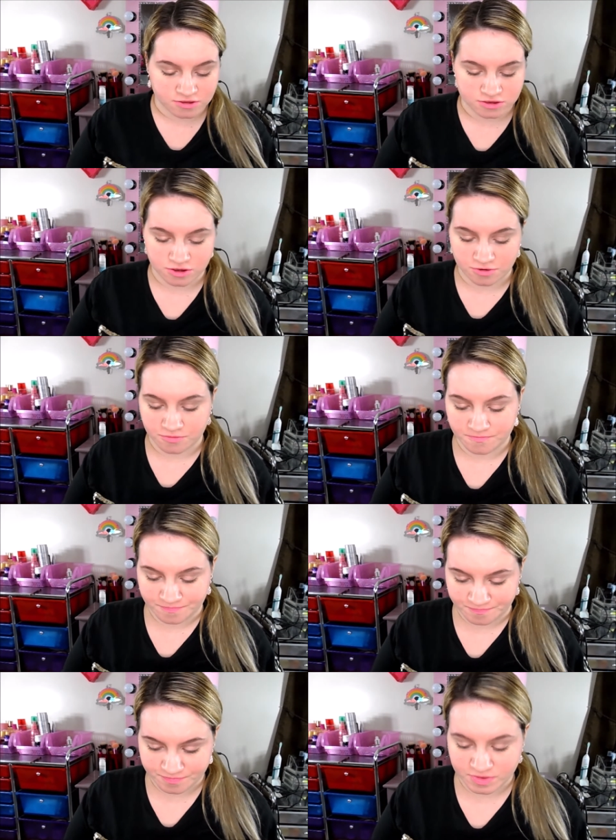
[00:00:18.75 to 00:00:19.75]
Also,
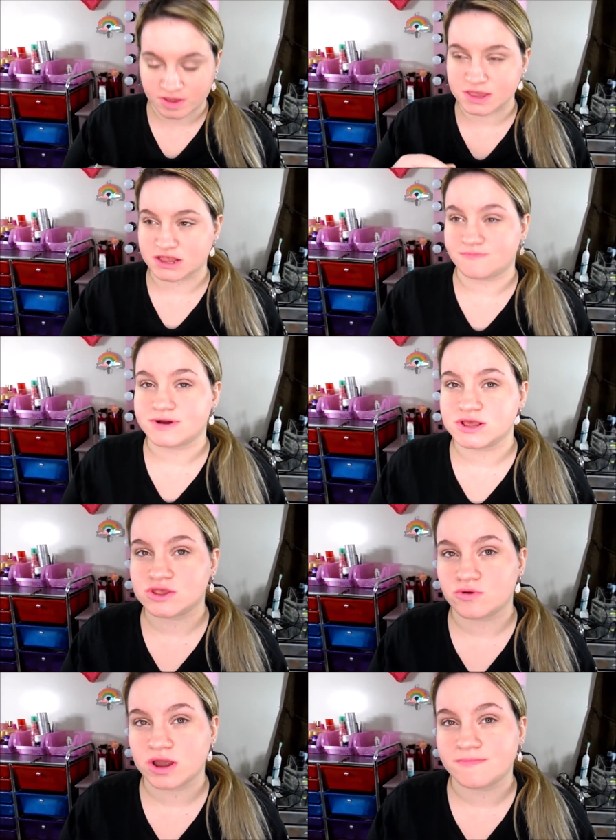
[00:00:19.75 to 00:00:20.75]
there's a funny
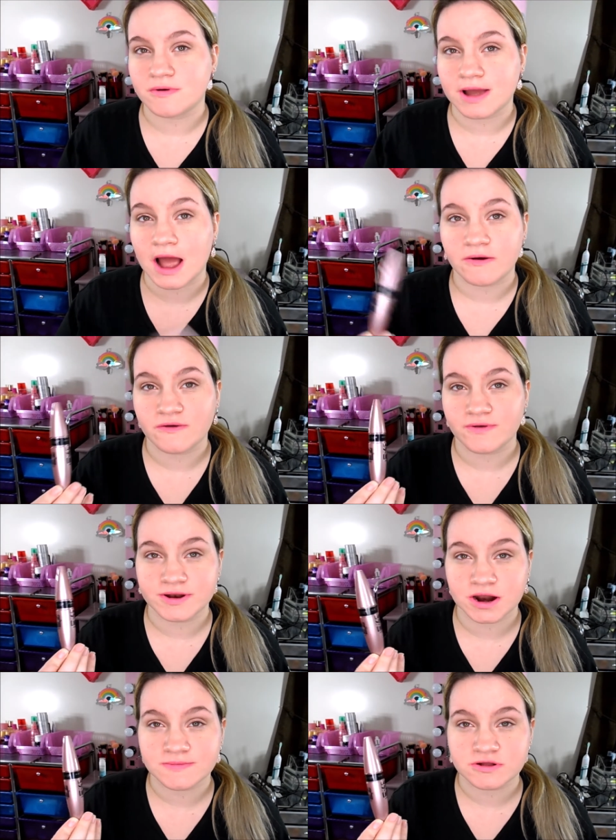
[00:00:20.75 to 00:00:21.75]
story about how I
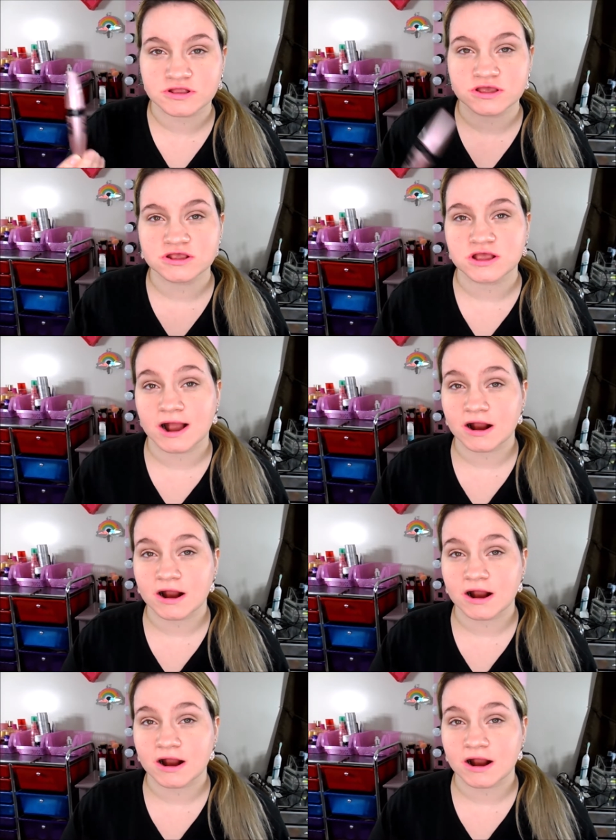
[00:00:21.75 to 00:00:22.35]
found out about this.